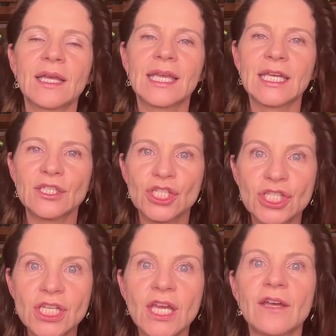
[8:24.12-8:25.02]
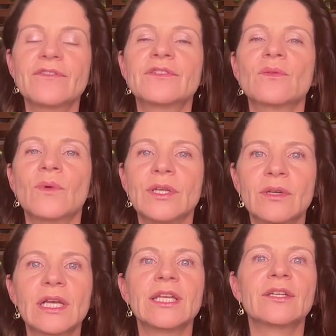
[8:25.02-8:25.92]
can shift when
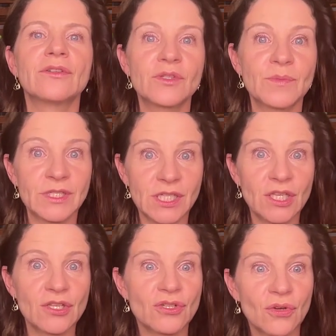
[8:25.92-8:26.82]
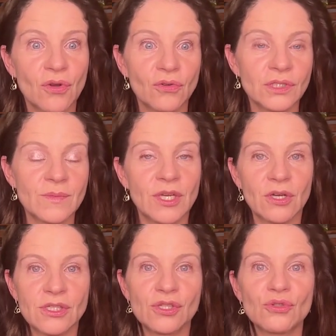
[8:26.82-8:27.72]
you clear those persecution codes,
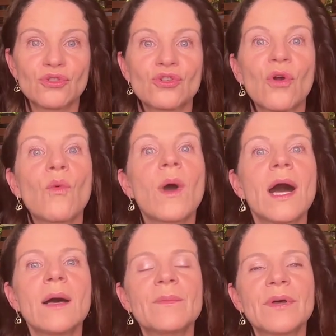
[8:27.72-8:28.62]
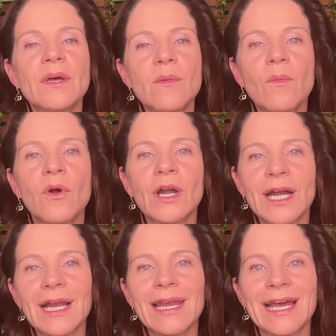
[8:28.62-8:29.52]
because you show up more
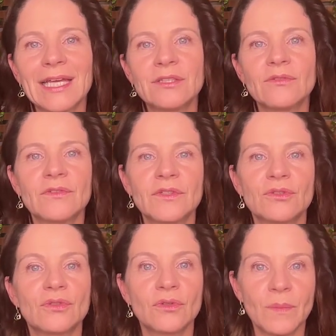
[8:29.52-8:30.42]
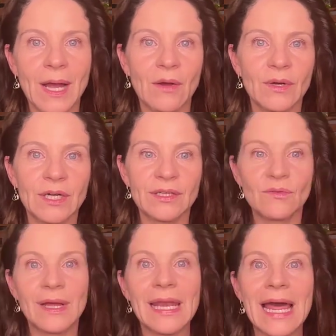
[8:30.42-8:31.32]
aligned with your true power.
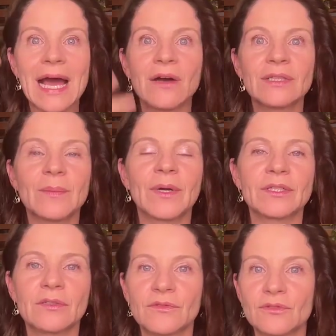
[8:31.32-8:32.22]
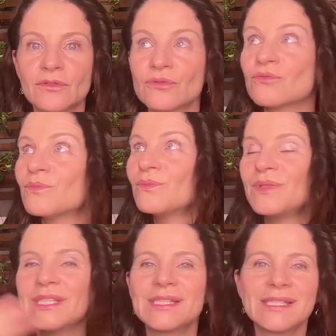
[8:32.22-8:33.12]
You allow that part of you to
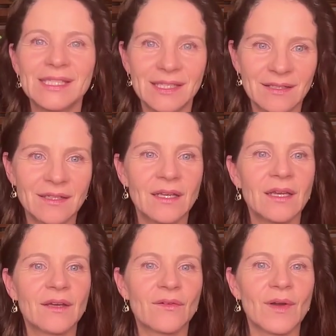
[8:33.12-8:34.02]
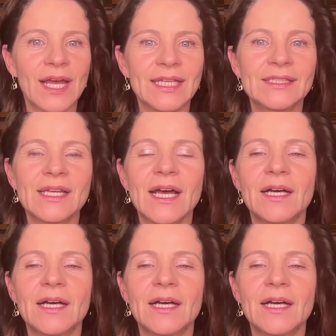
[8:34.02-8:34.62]
be seen, right?